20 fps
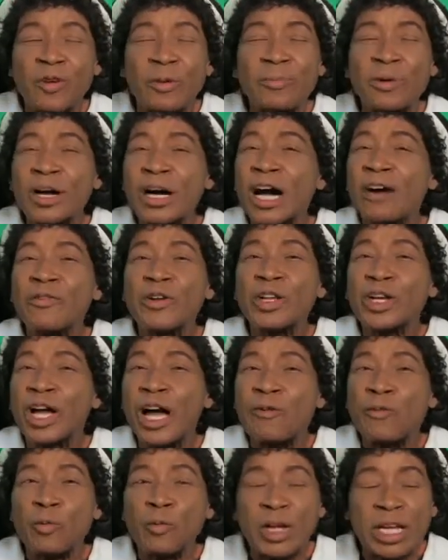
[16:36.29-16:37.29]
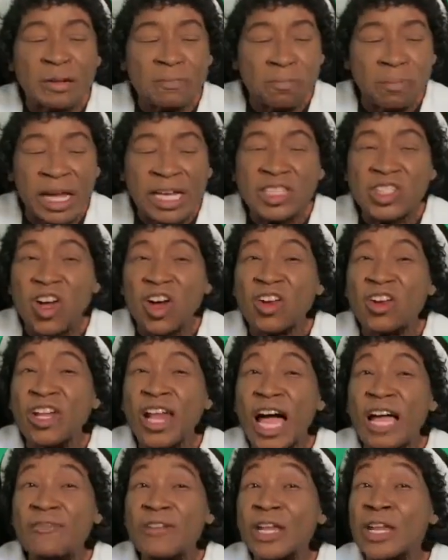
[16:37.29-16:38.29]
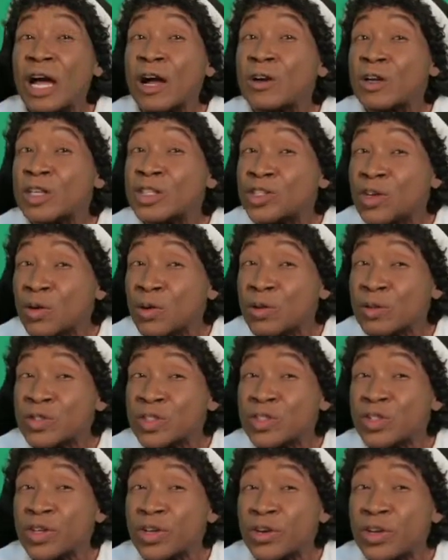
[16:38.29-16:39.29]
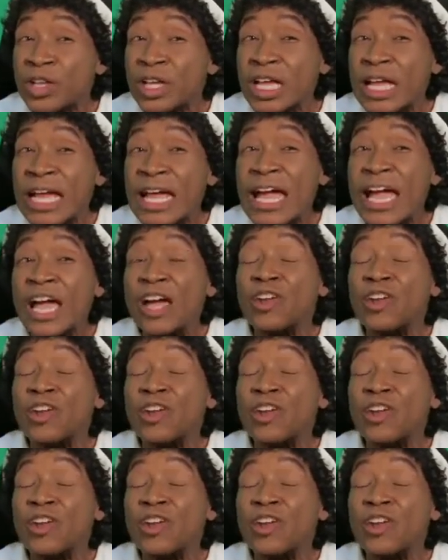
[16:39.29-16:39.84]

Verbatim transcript: From cover to cover, we can base our life and our eternal security